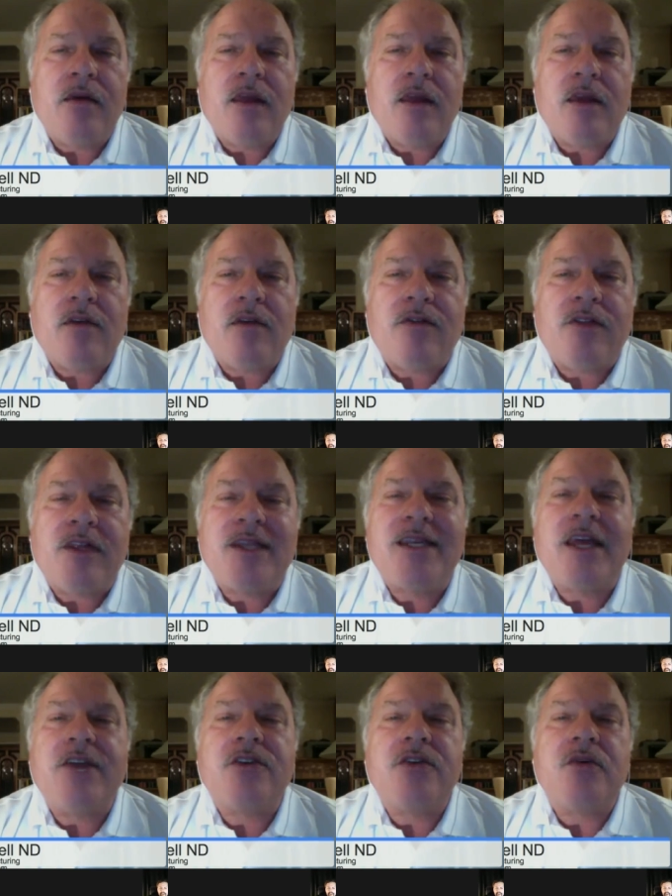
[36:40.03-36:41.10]
if the
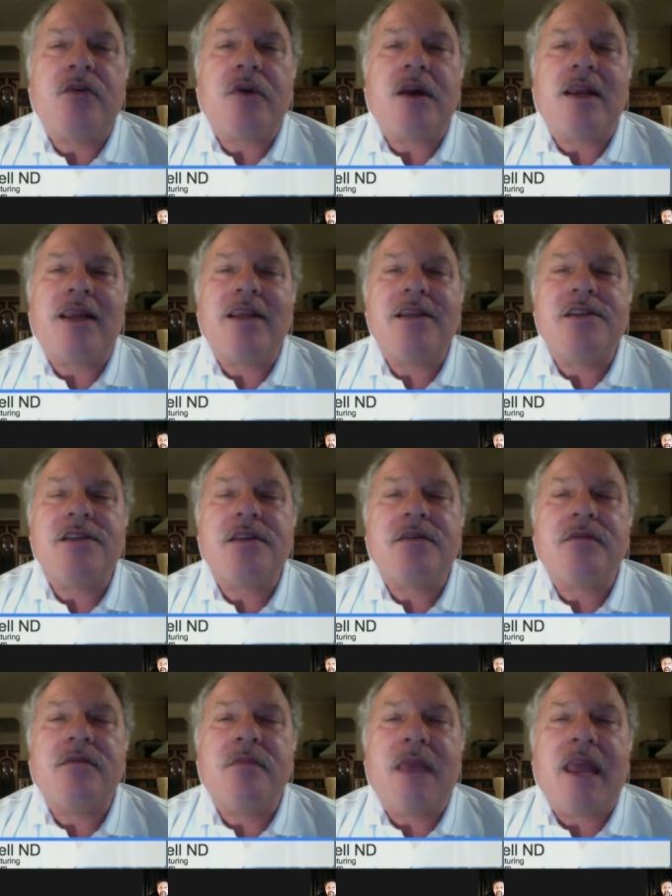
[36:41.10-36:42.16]
dental work is
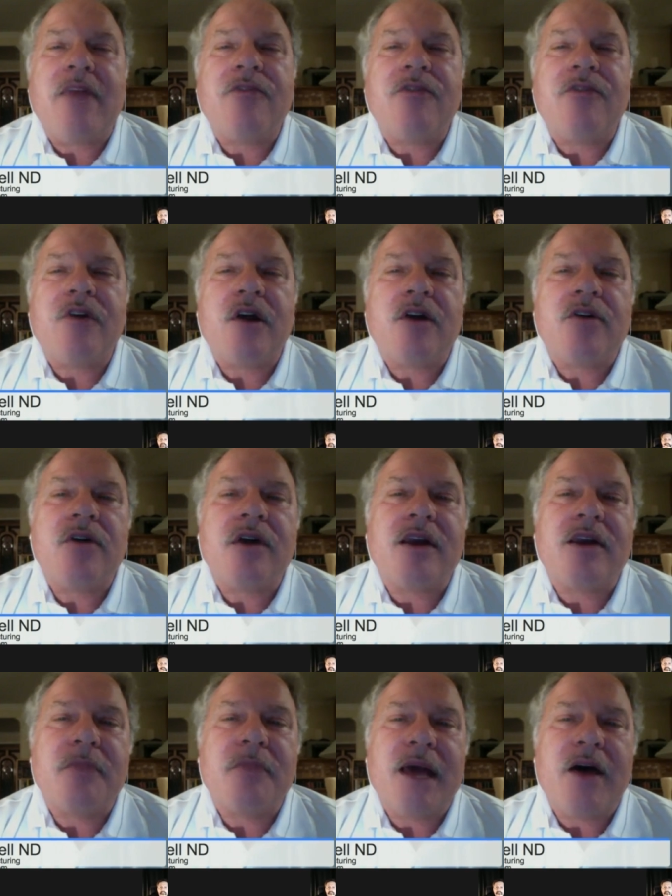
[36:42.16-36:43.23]
made for a
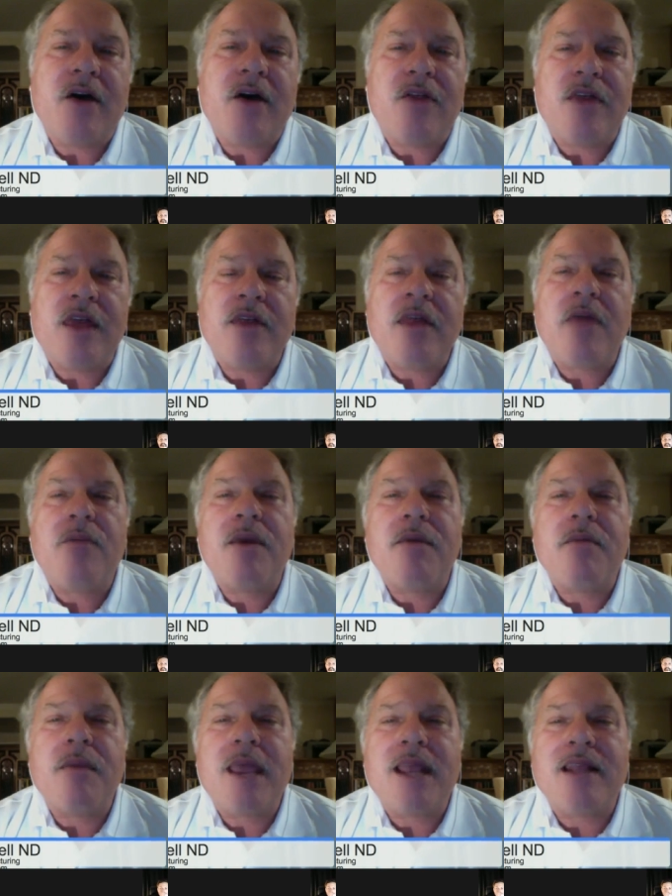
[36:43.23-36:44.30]
crooked mouth and then we
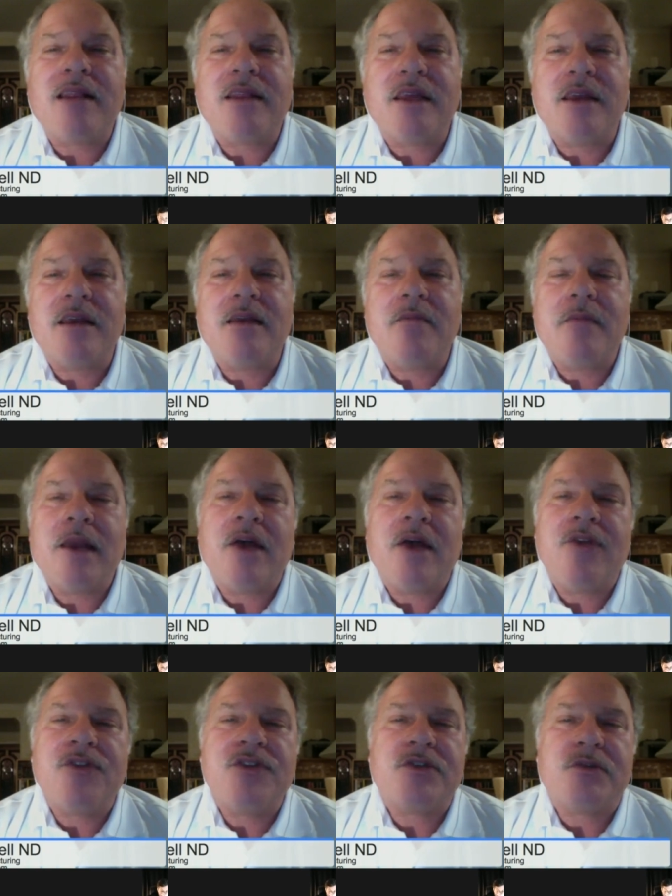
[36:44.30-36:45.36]
make the mouth
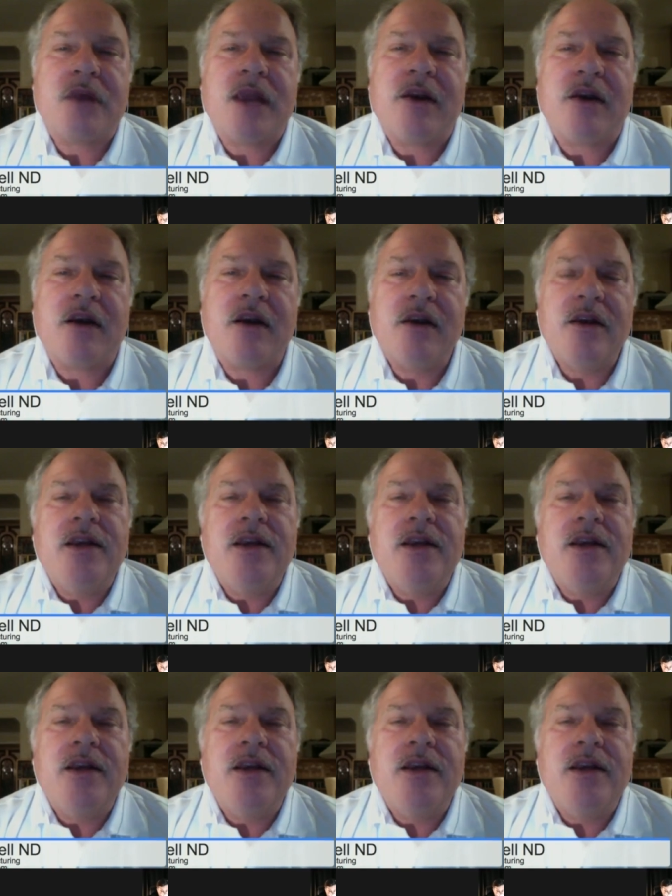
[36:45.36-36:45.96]
straighter,